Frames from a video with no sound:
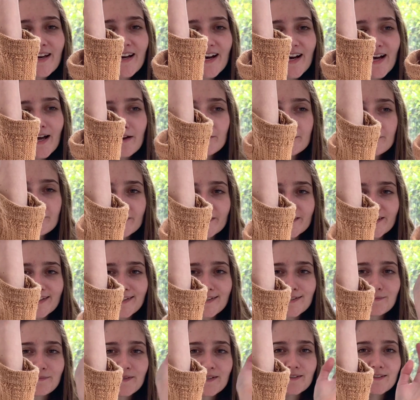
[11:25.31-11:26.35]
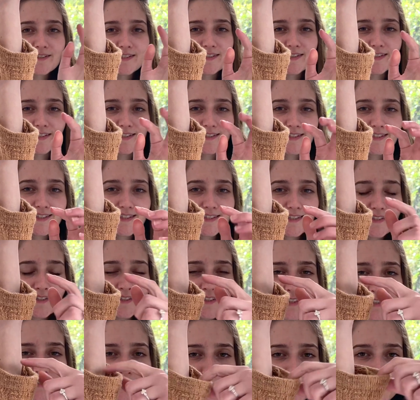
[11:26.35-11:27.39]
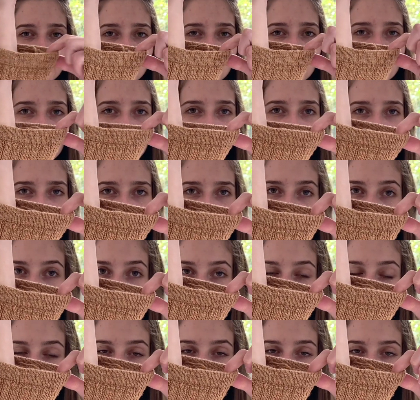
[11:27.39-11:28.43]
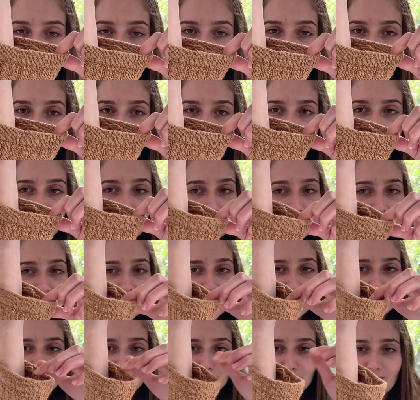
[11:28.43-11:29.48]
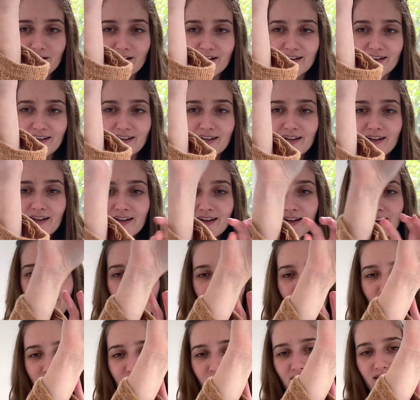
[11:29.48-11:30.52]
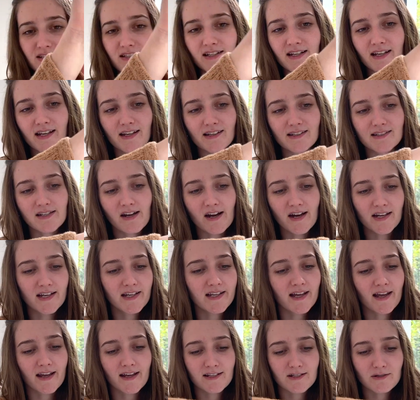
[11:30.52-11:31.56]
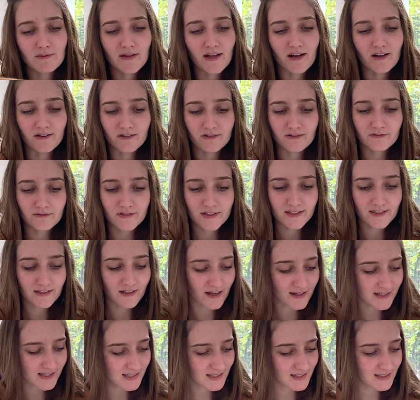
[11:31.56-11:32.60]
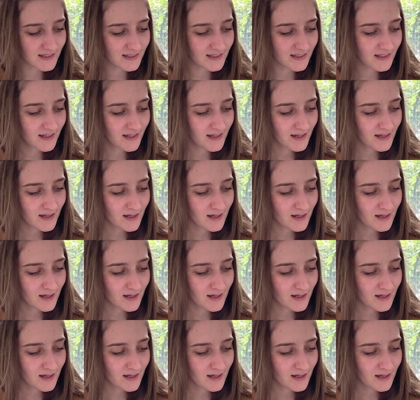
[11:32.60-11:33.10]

I have a feeling it's because this uses frogged yarn, so maybe that's why I was just knitting at a tighter gauge without realizing.